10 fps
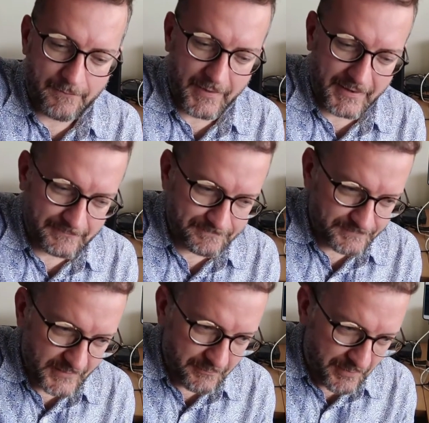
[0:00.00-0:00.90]
but
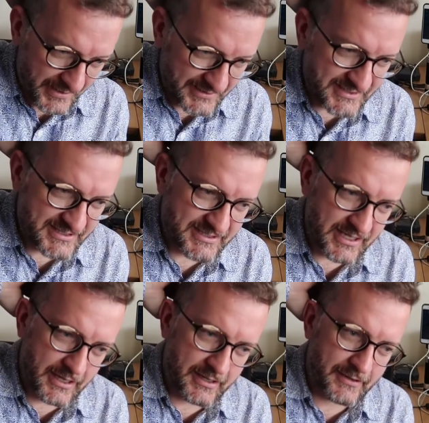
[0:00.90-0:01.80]
in practice,
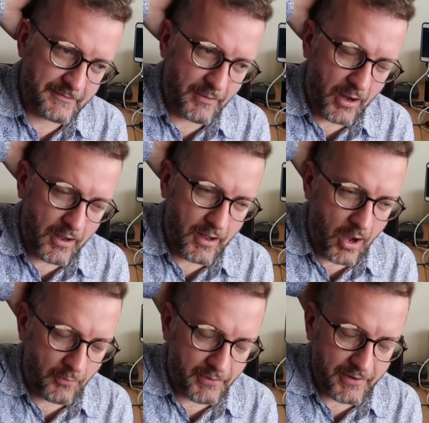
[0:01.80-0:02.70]
um,
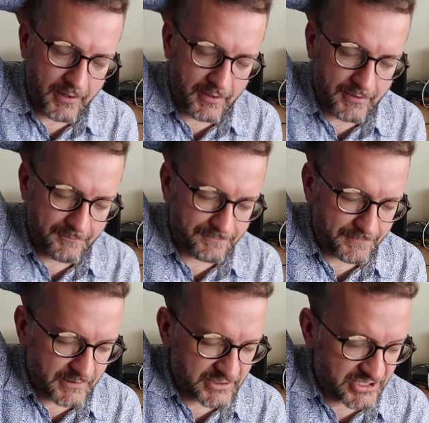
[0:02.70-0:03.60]

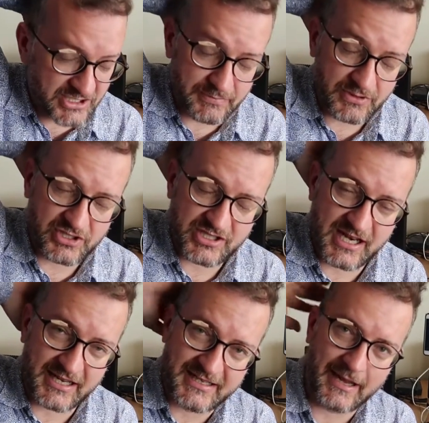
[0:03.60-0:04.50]
um, distributions
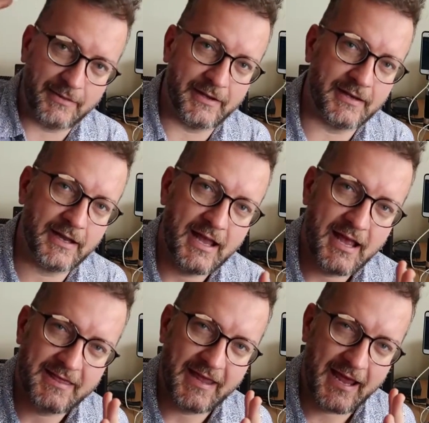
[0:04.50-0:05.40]
like Debian,
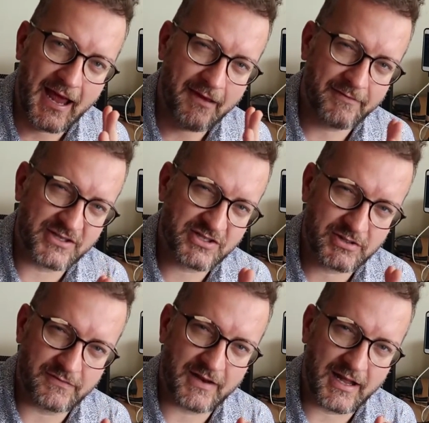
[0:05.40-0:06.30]
they have this sort
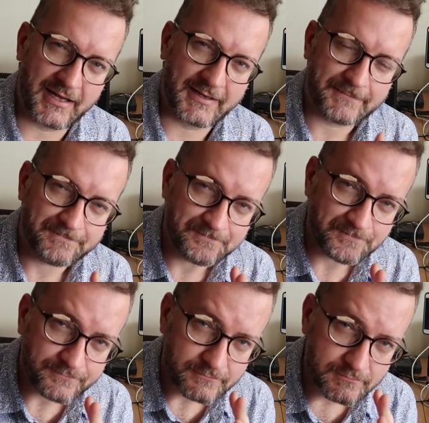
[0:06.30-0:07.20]
of like
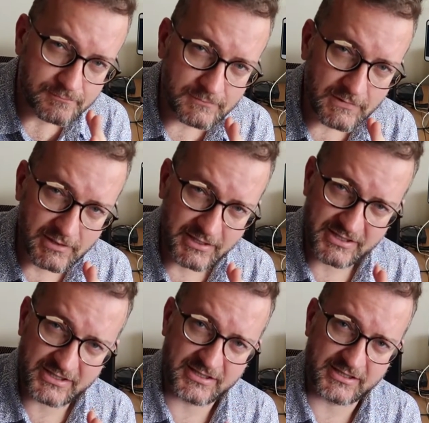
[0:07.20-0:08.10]

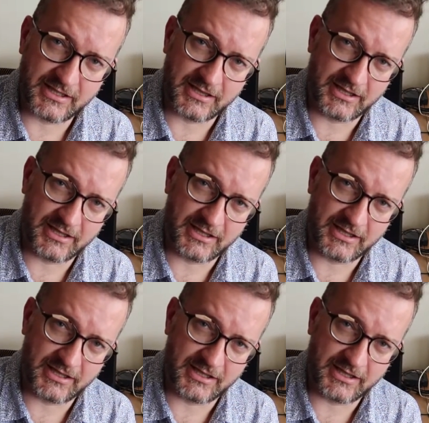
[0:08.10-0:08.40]
this.